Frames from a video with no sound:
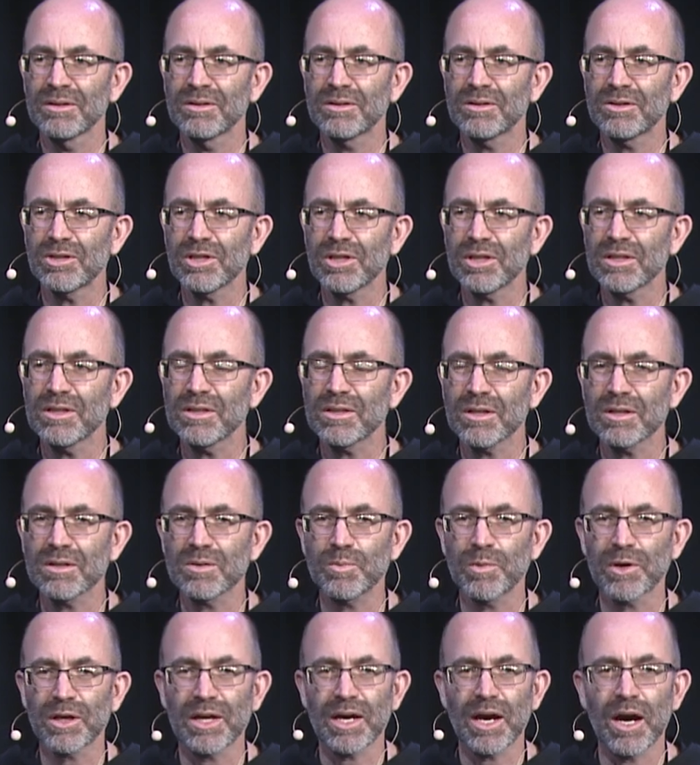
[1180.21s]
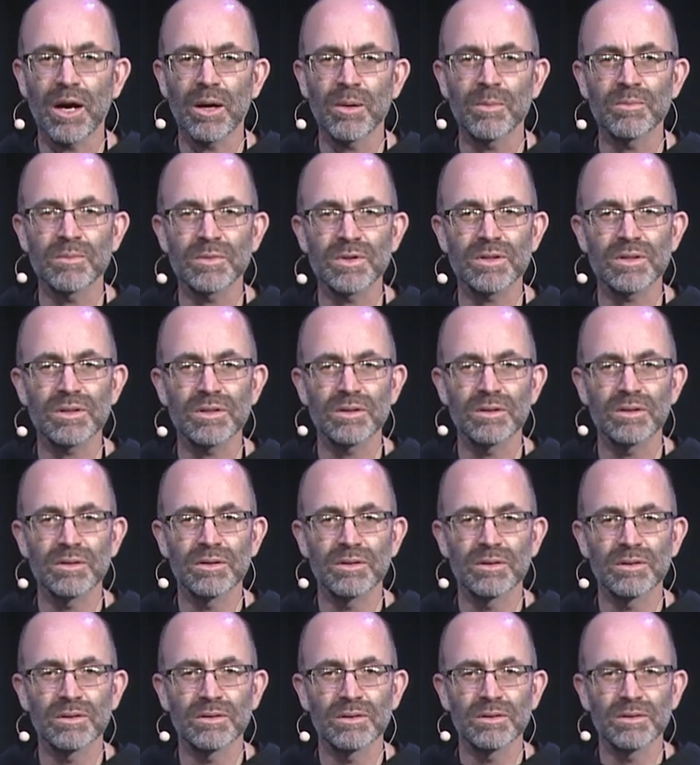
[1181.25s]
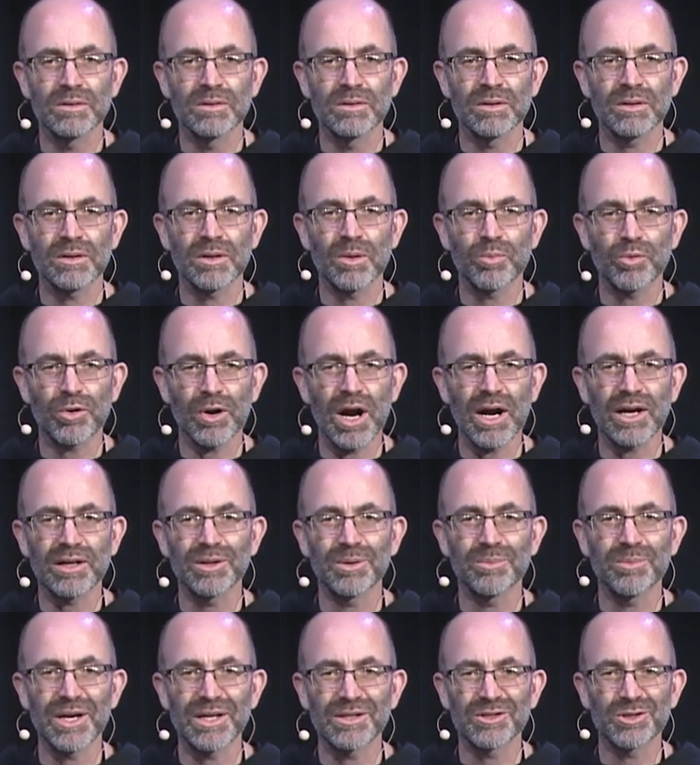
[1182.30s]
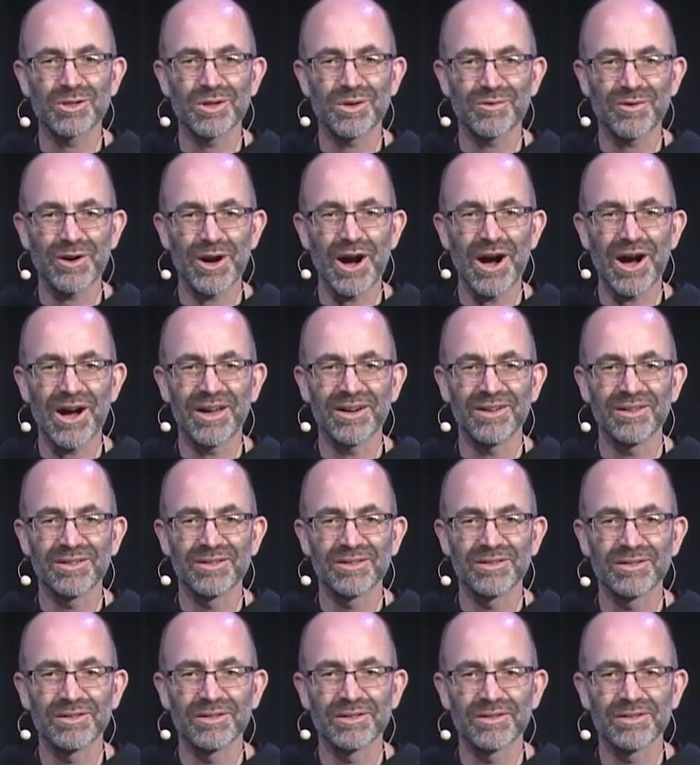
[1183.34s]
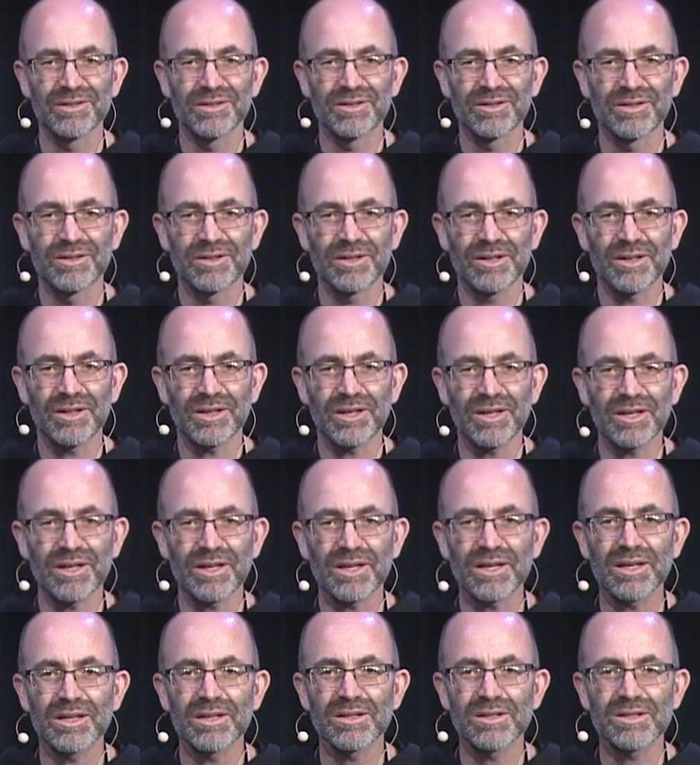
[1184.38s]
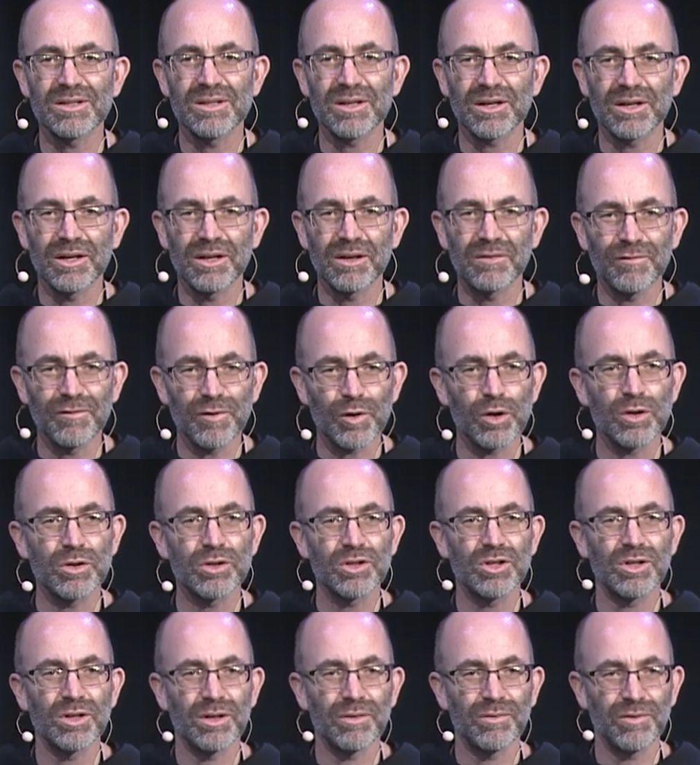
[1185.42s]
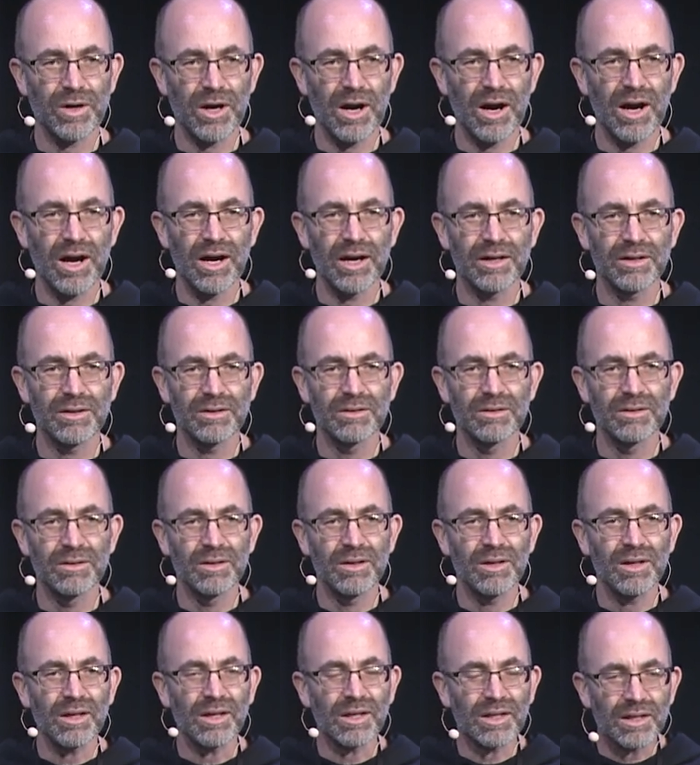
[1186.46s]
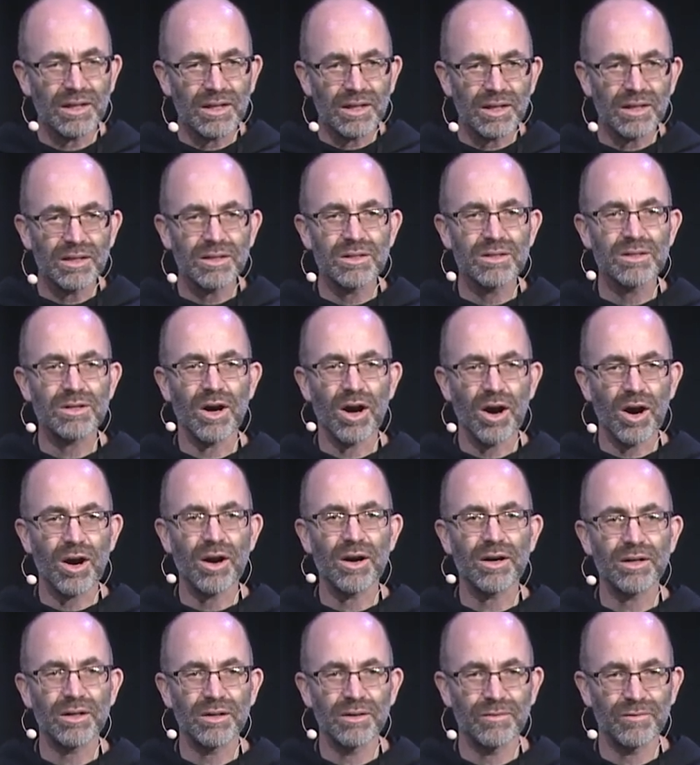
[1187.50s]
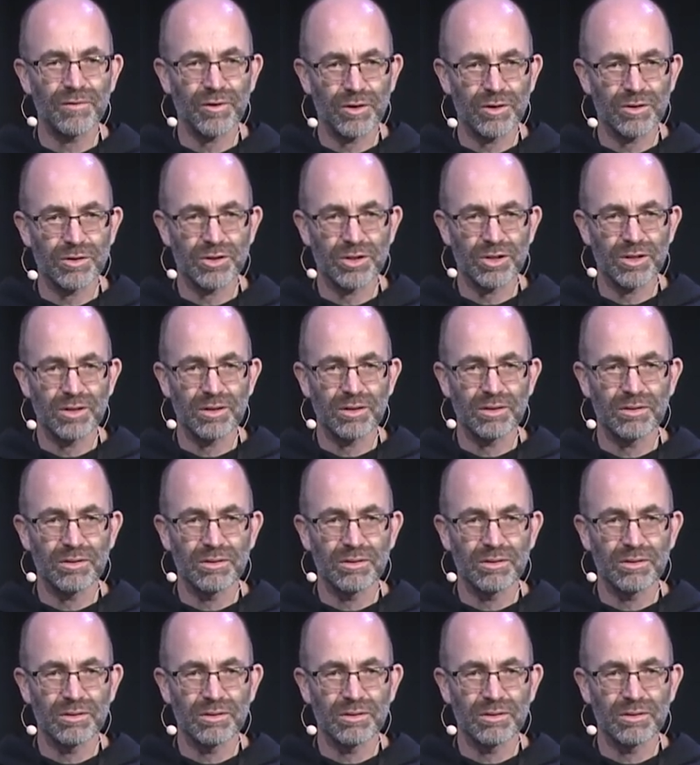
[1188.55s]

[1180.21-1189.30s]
Jesus becomes the proclamation of God. He is the conversion of God. He is our conversion.